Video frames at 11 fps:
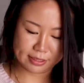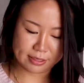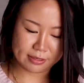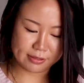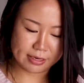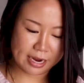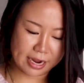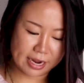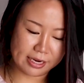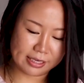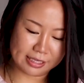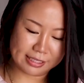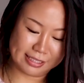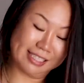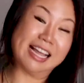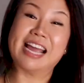All right,
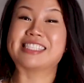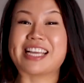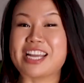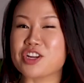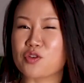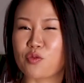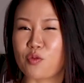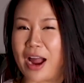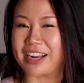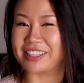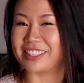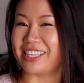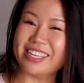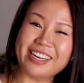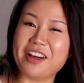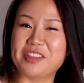it's nice and
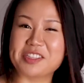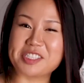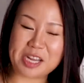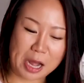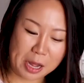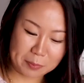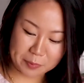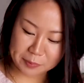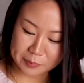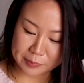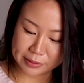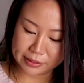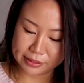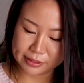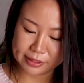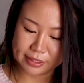crackly on the top.
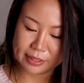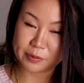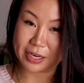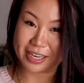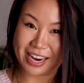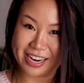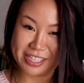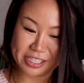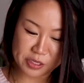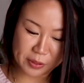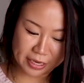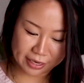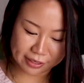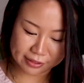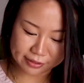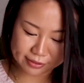I'm gonna cut into it.
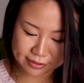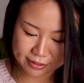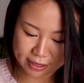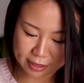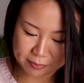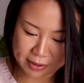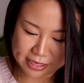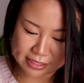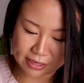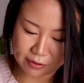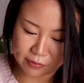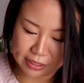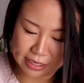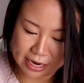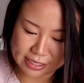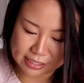Cut myself a
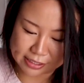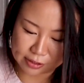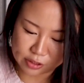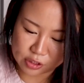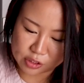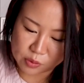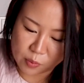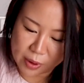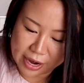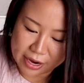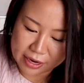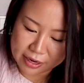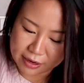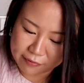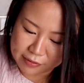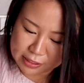nice little square
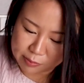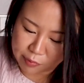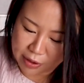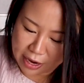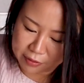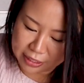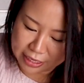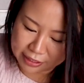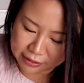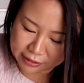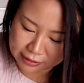of this brownie.